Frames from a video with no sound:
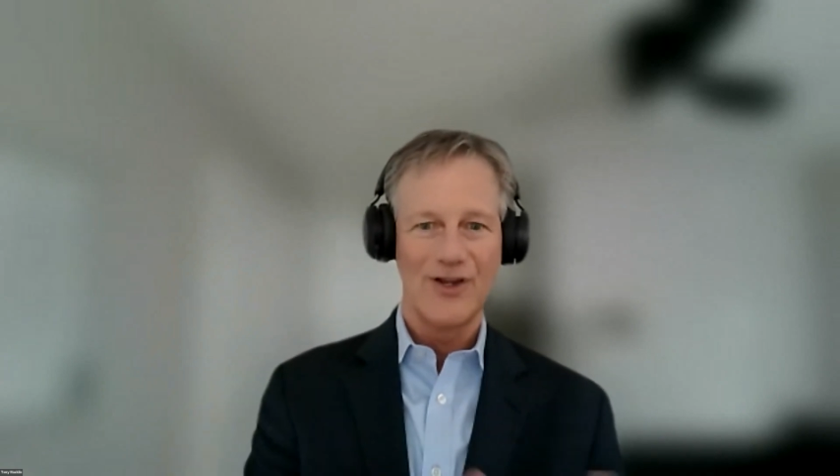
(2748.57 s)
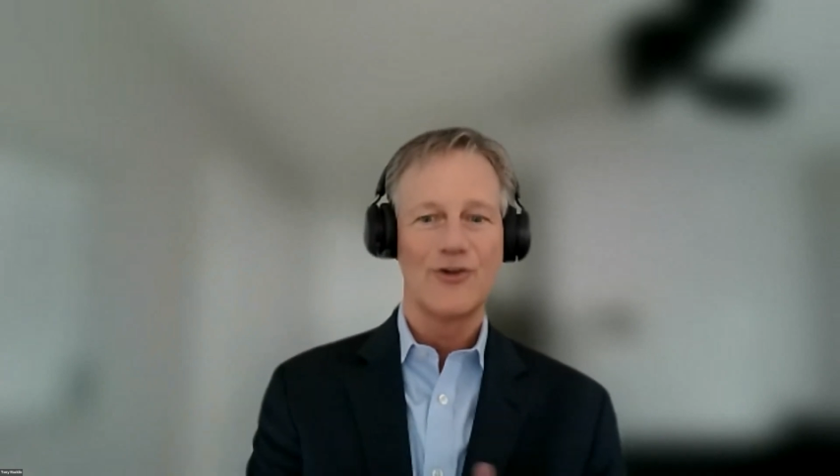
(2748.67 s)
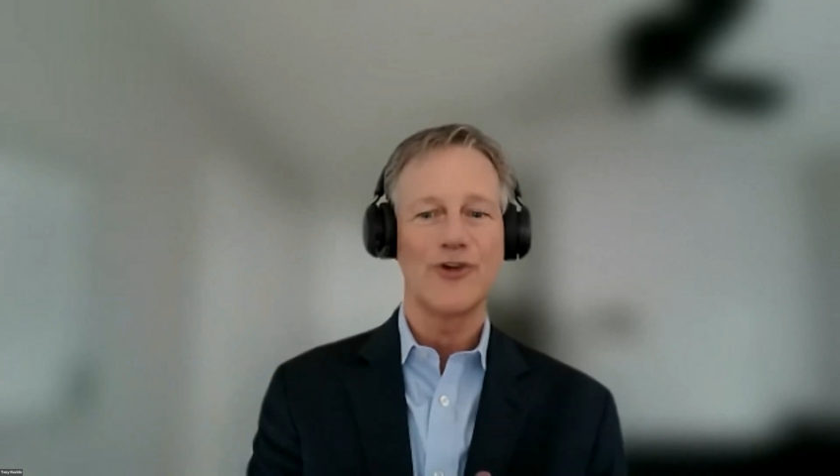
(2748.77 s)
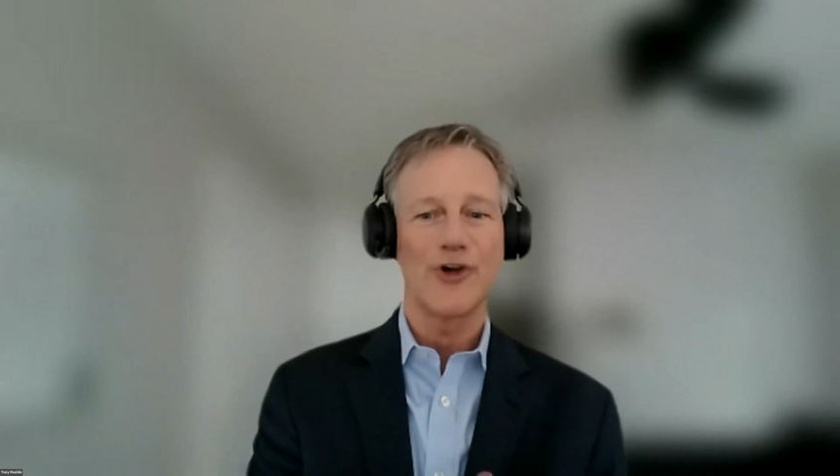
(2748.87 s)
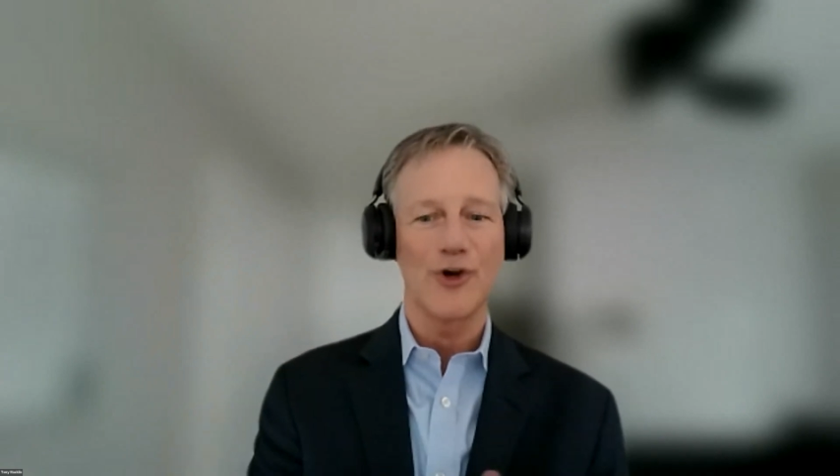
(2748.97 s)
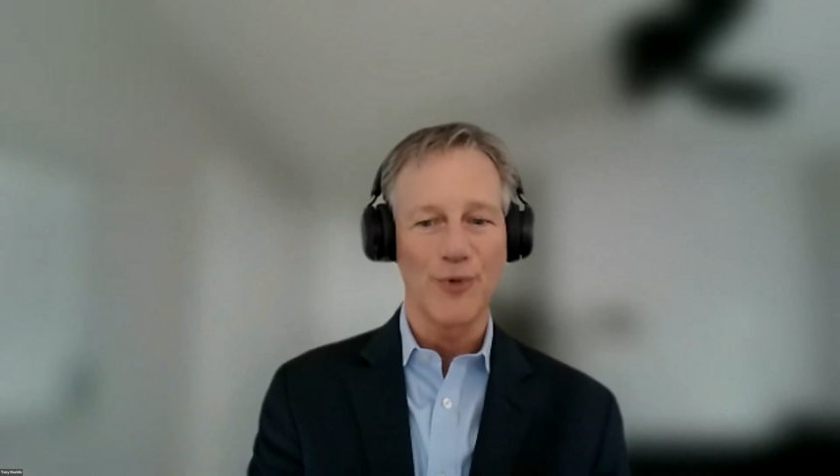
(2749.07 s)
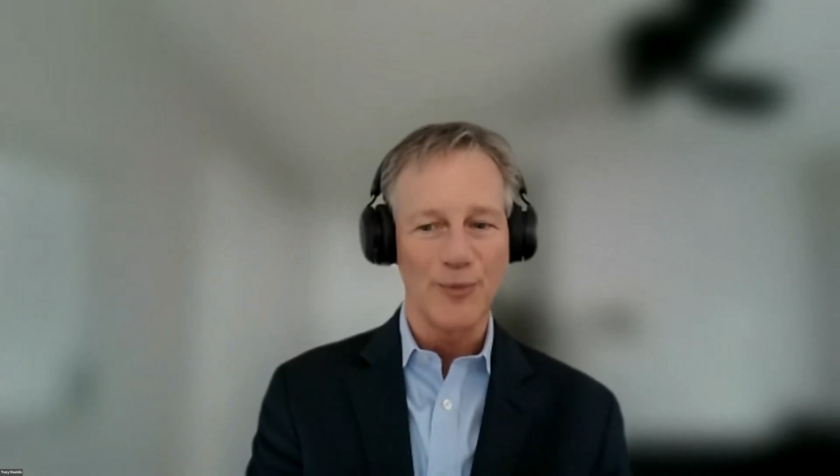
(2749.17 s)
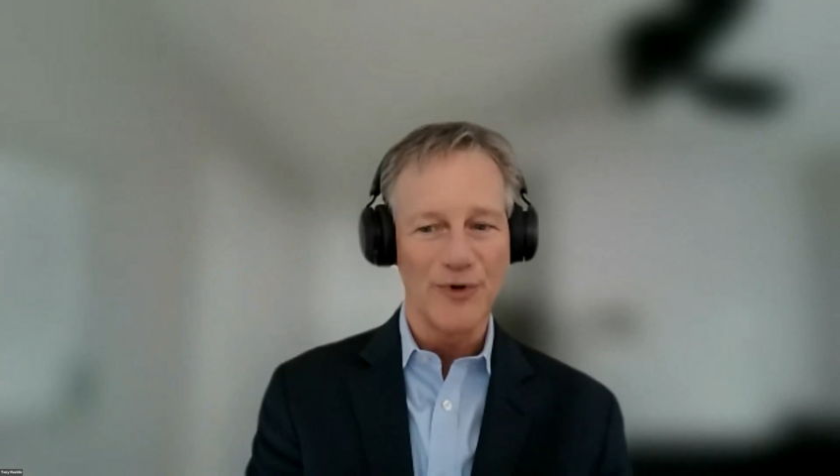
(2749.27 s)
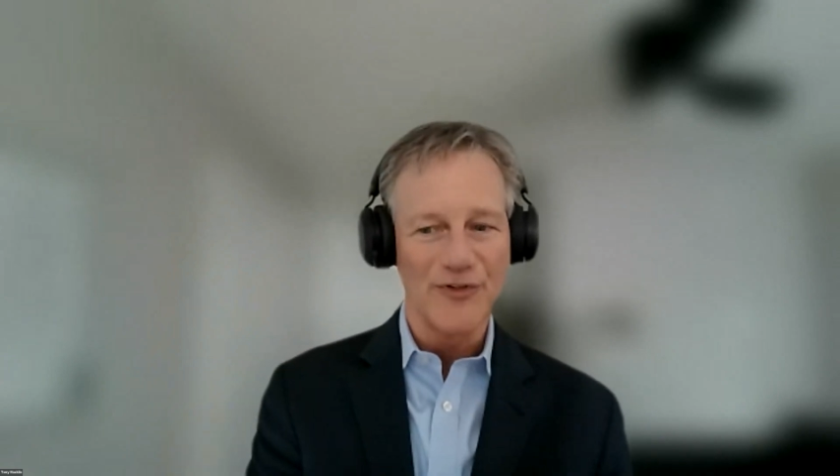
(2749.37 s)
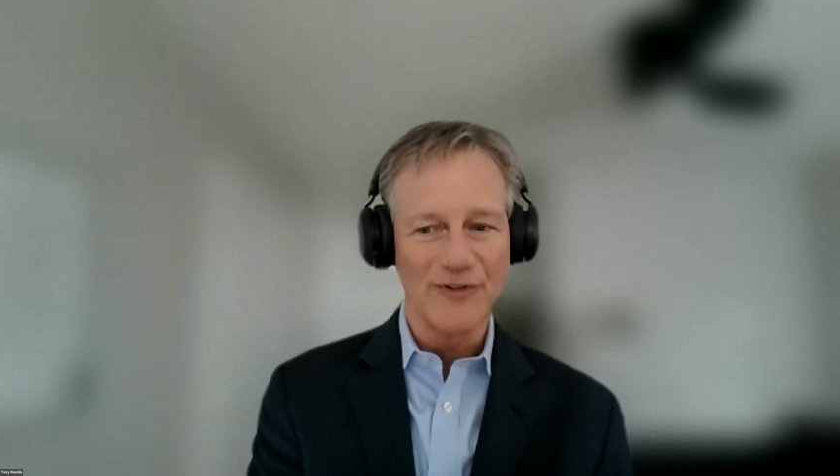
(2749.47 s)
shared
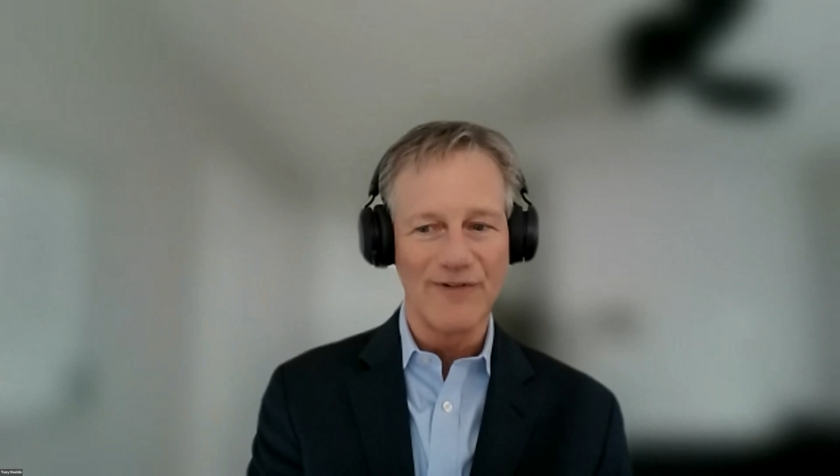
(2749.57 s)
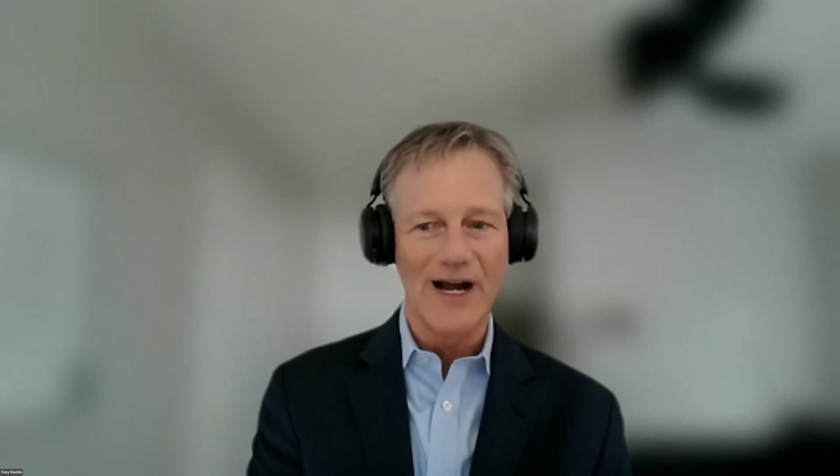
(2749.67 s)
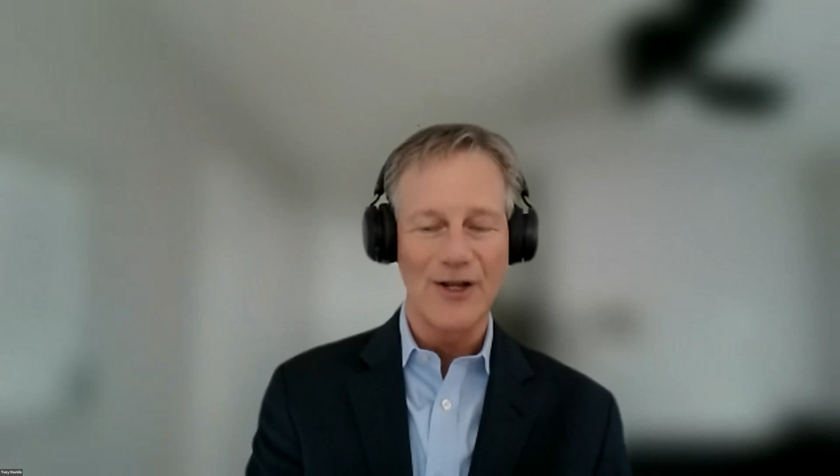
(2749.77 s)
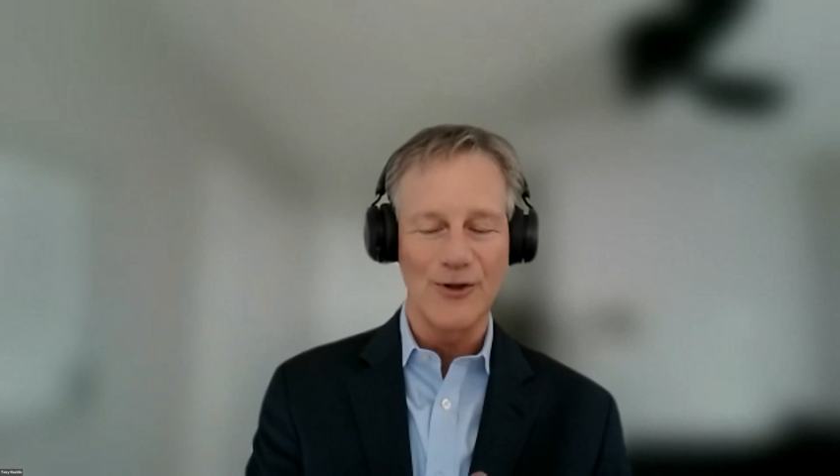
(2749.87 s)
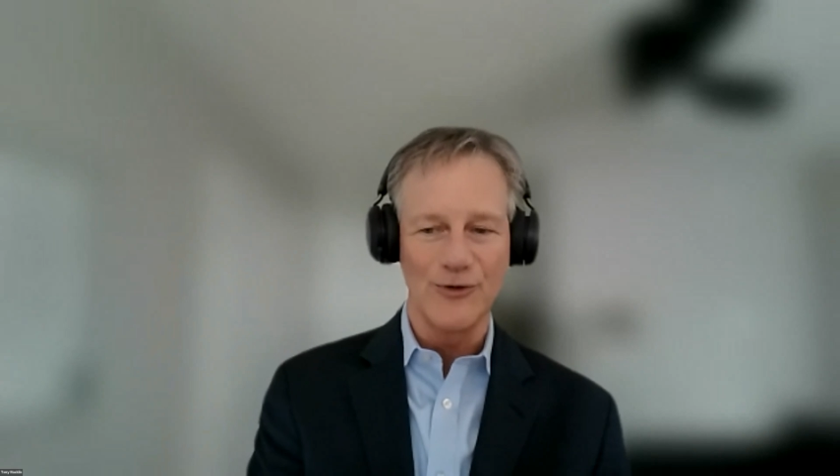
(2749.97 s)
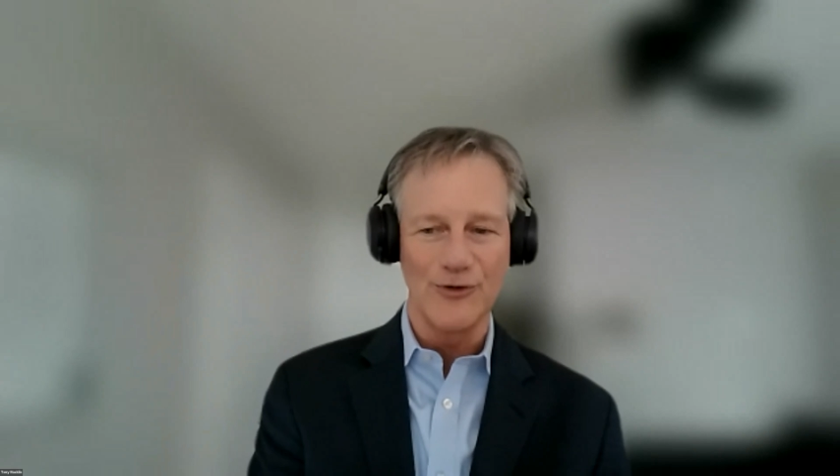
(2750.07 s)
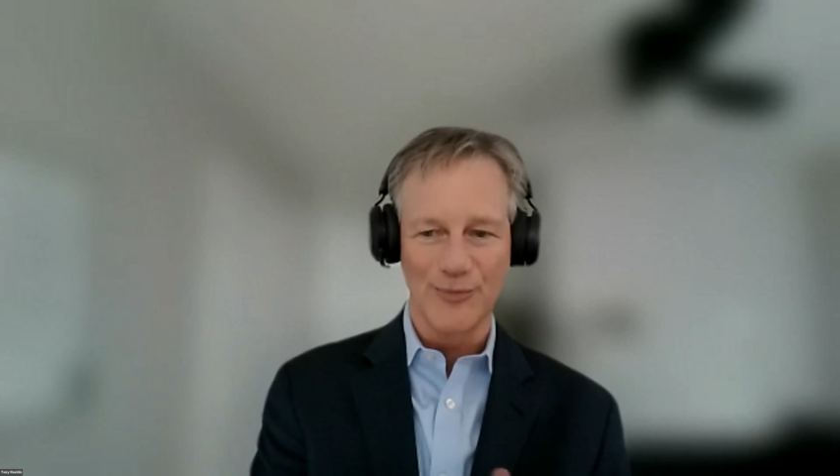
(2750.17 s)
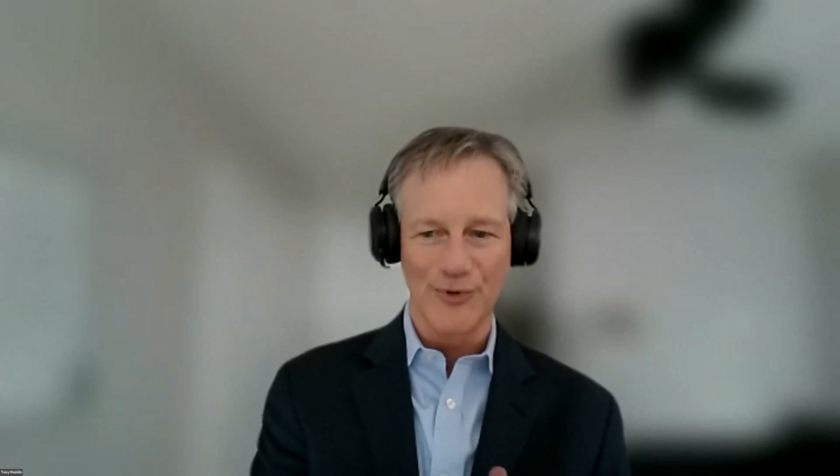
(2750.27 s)
purpose and values and